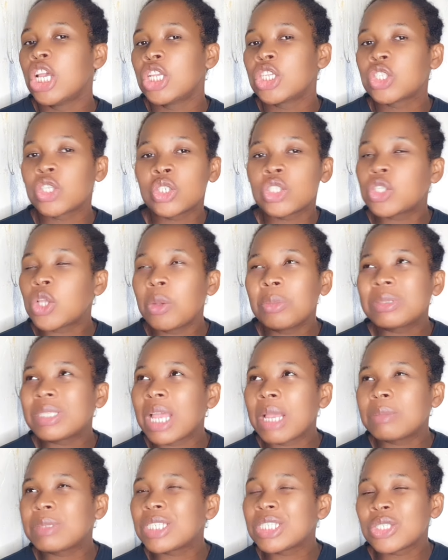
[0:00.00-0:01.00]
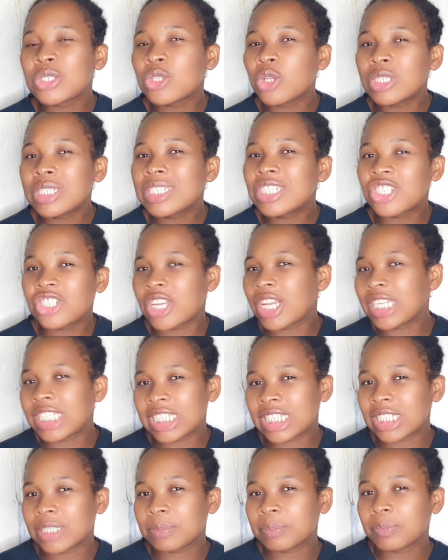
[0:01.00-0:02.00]
So sometimes it's not
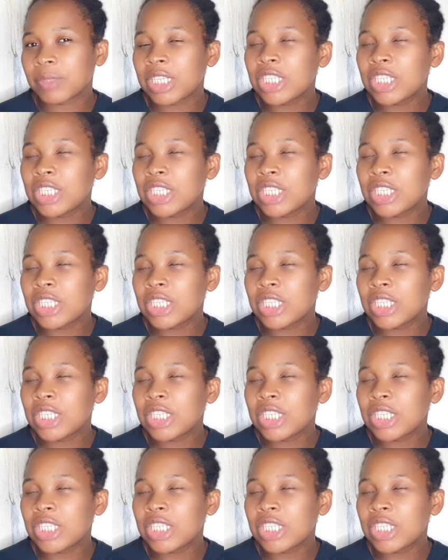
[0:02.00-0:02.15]
shedding.